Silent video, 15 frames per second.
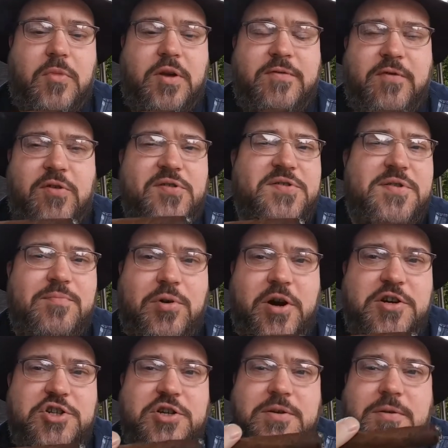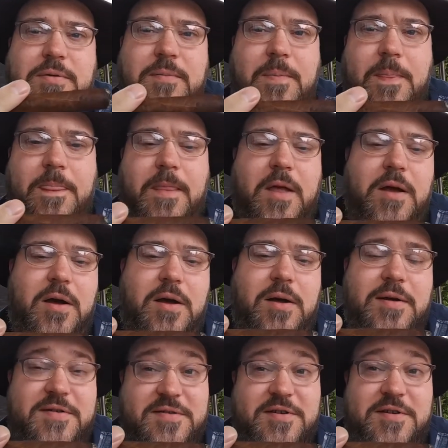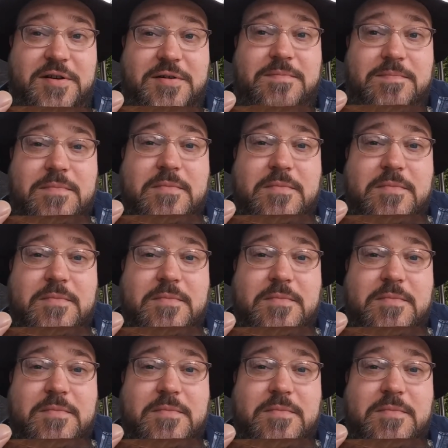first impression, it's good.